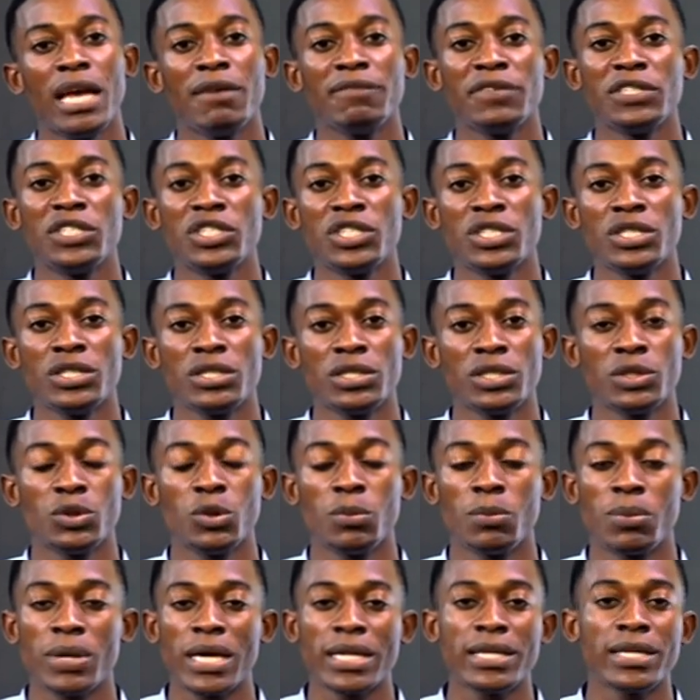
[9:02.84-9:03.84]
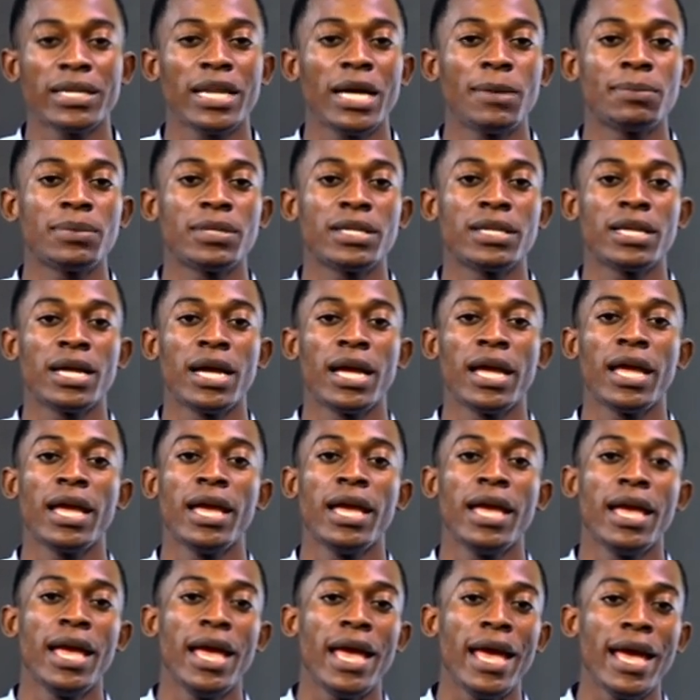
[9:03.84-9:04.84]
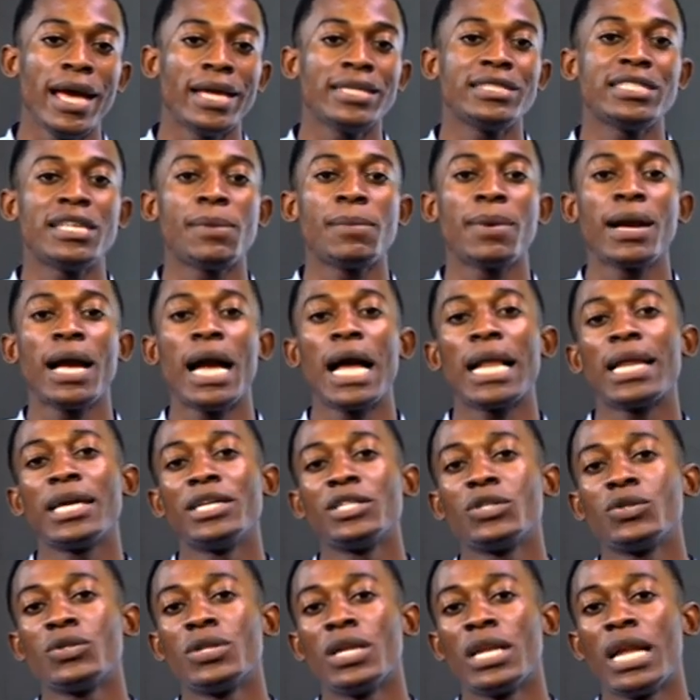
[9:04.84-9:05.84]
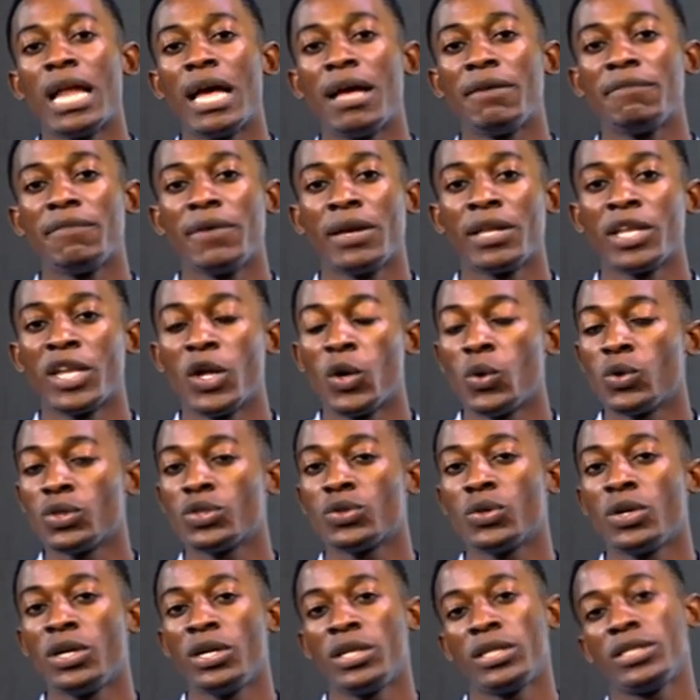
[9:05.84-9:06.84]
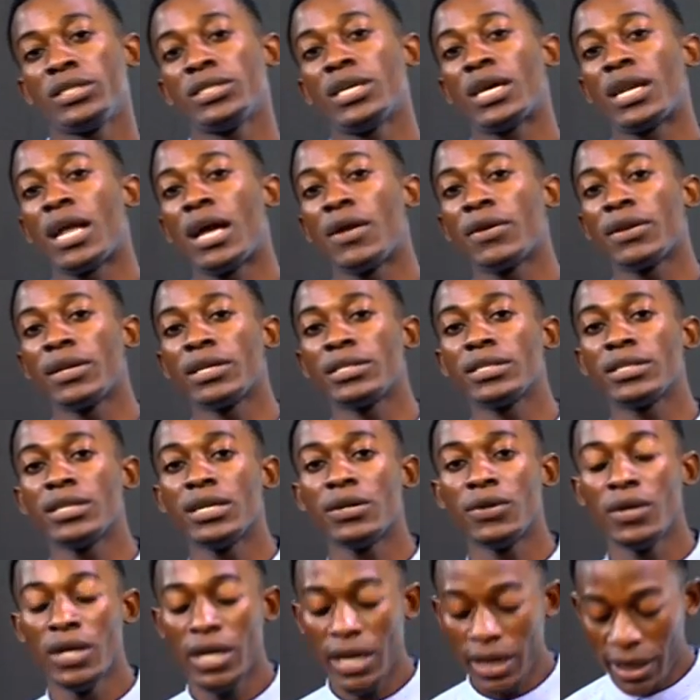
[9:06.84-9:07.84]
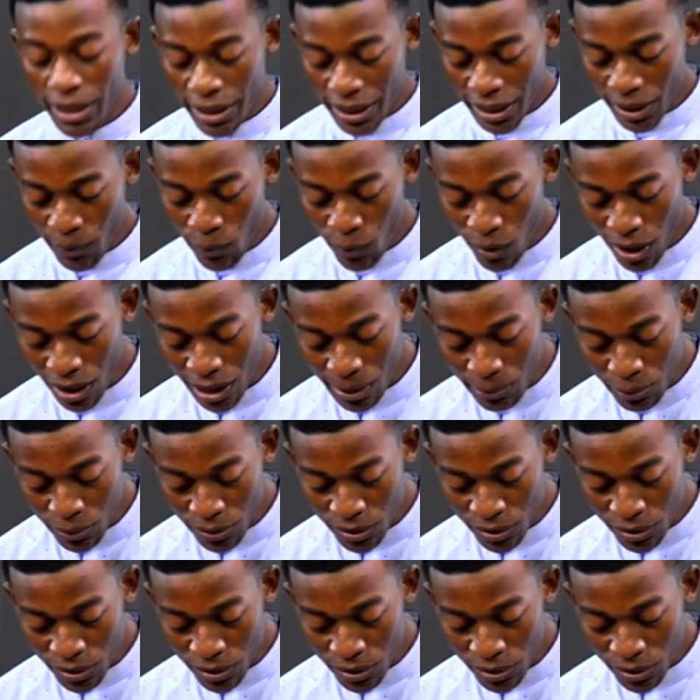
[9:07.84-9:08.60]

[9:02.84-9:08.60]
in general to brighten up the day, add some color into the life and also in the surroundings. So, Kim, welcome to the